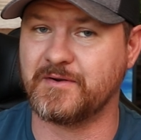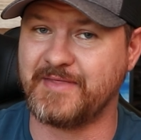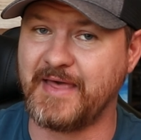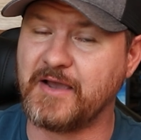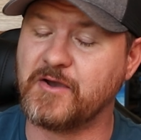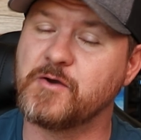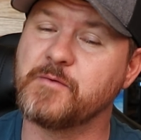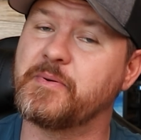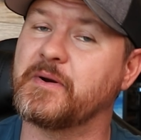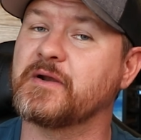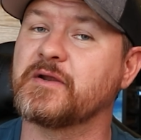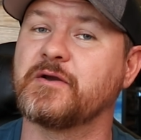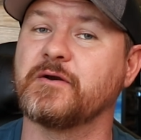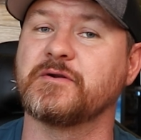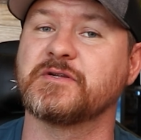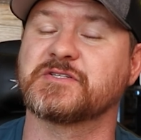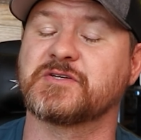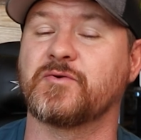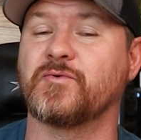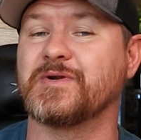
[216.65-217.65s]
That coupon
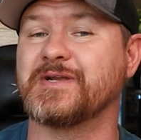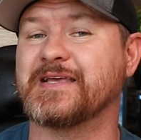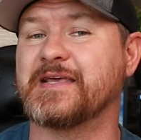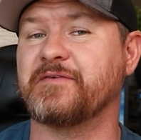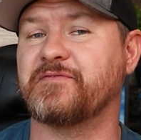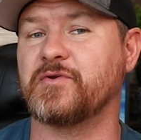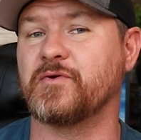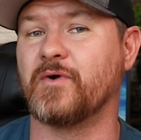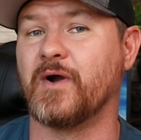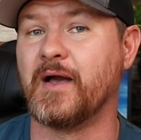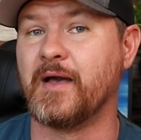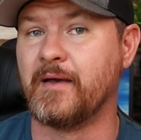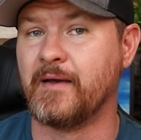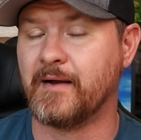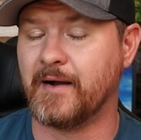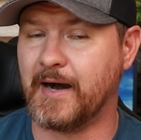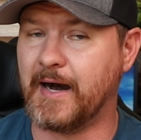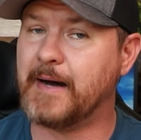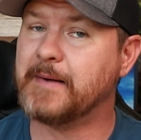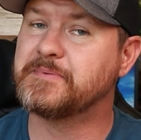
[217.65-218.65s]
code is going to give you
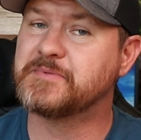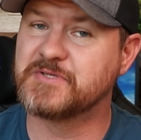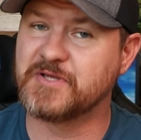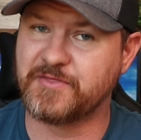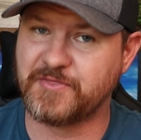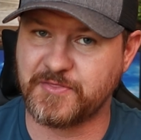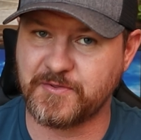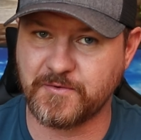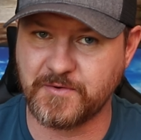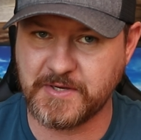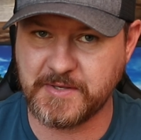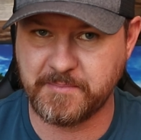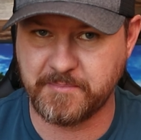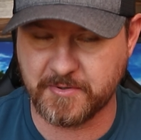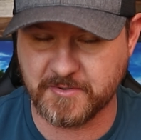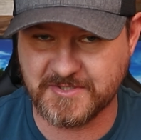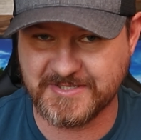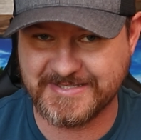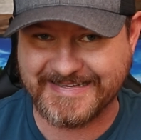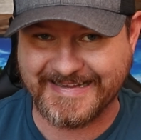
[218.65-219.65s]
up to
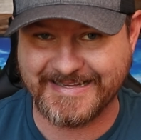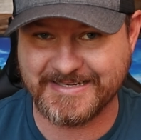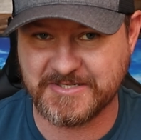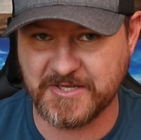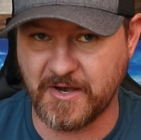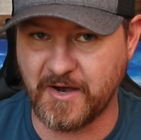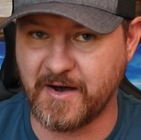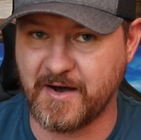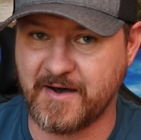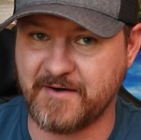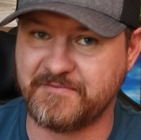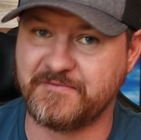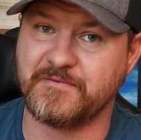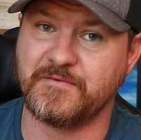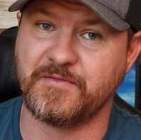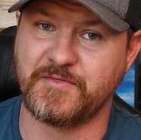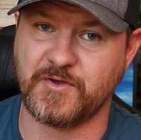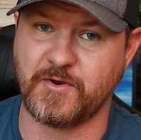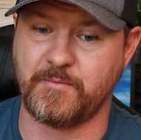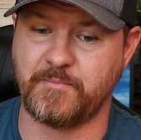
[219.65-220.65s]
30% off
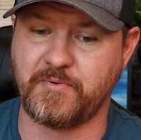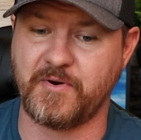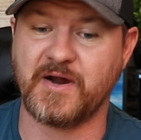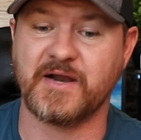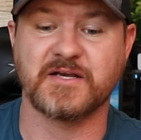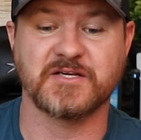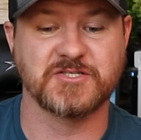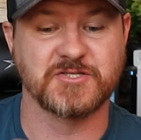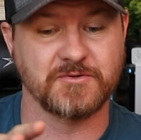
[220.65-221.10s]
their products.